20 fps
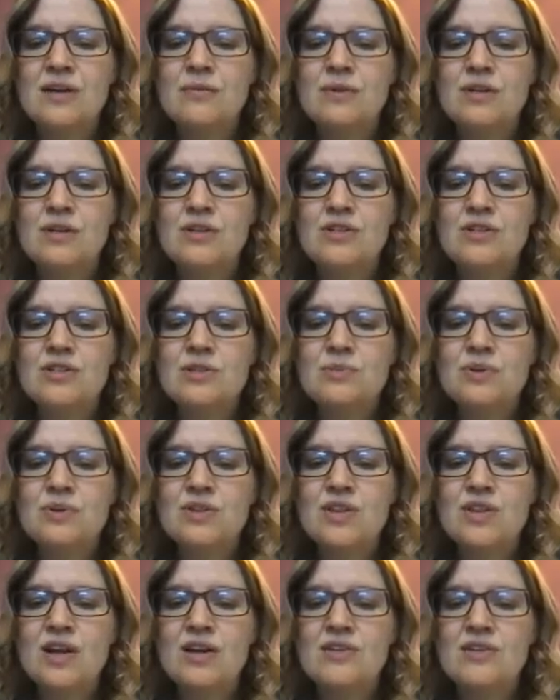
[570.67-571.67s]
I'm going to just
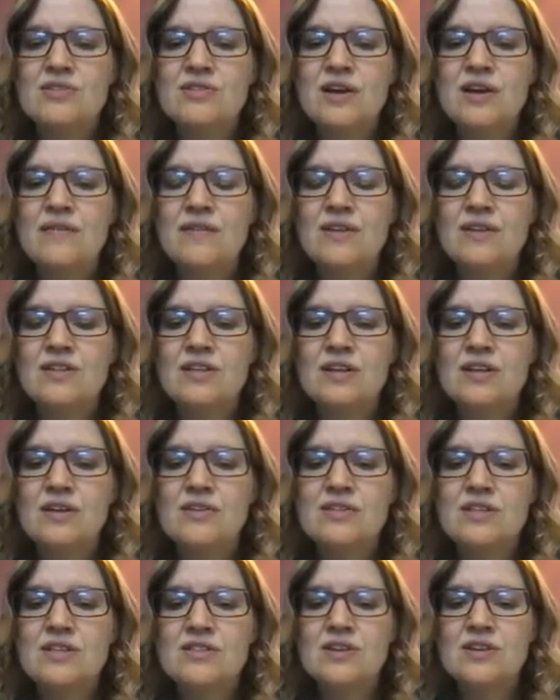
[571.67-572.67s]
put that as 17
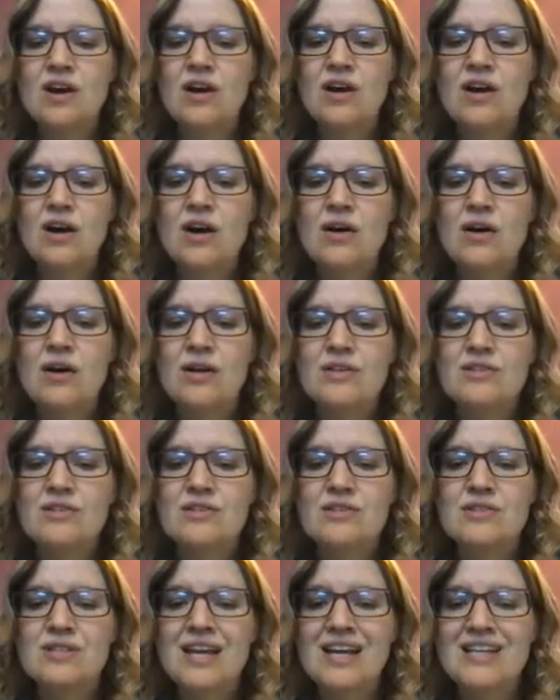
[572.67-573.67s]
because it
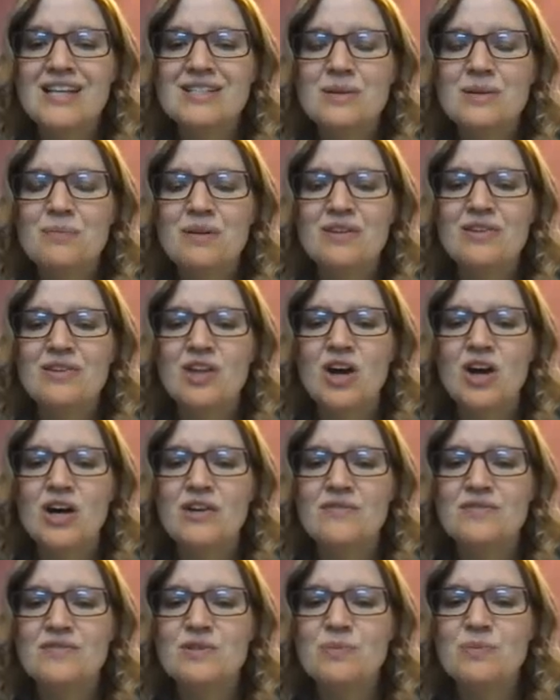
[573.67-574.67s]
takes up a
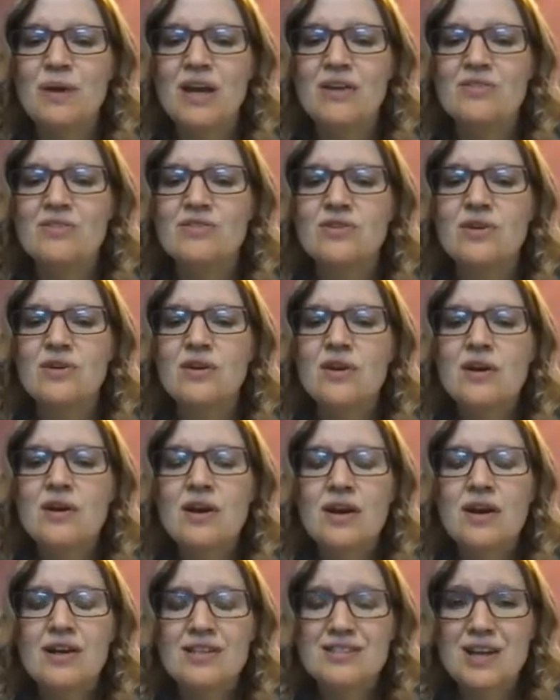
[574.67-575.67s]
lot of space.
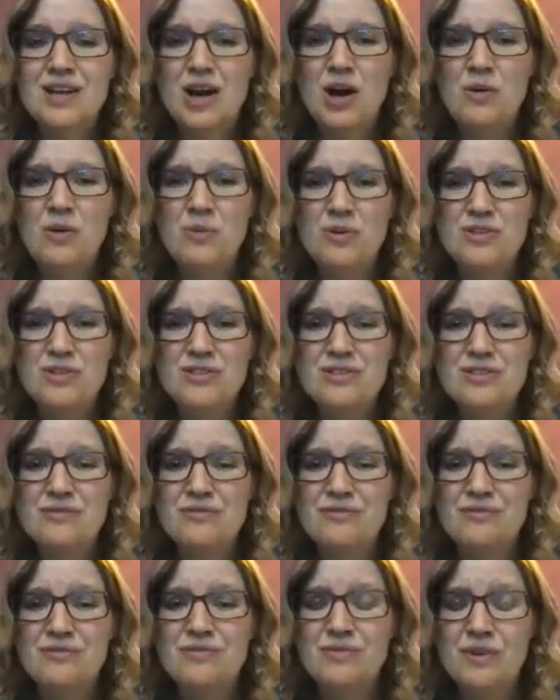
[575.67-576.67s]
It's almost
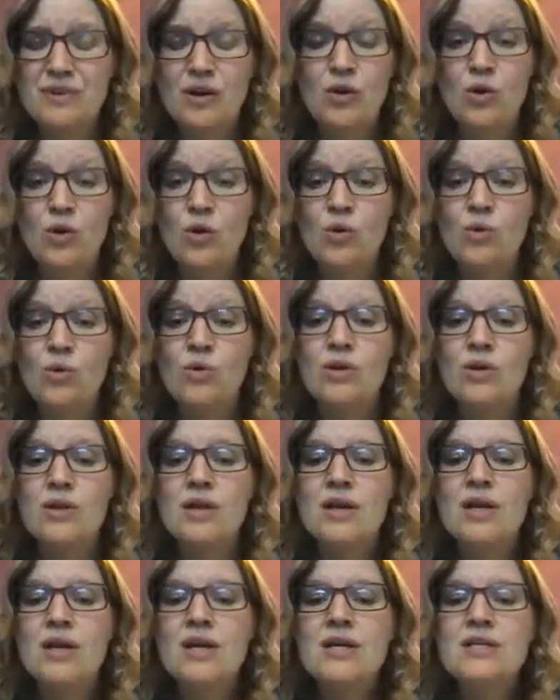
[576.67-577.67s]
a whole
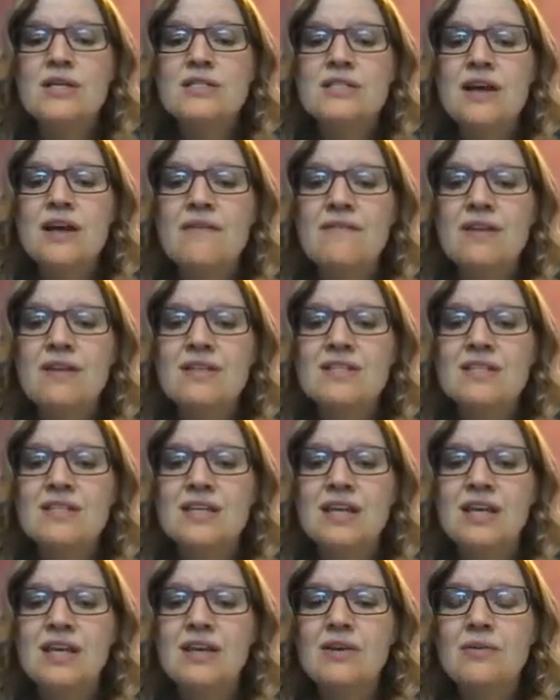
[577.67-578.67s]

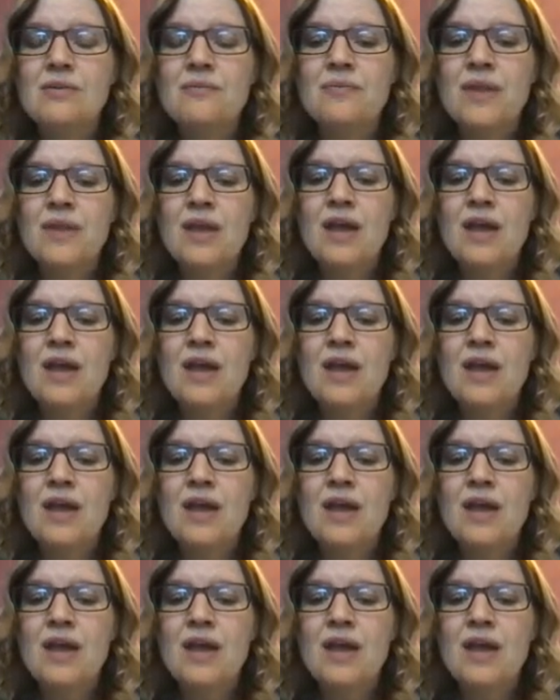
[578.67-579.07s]
17.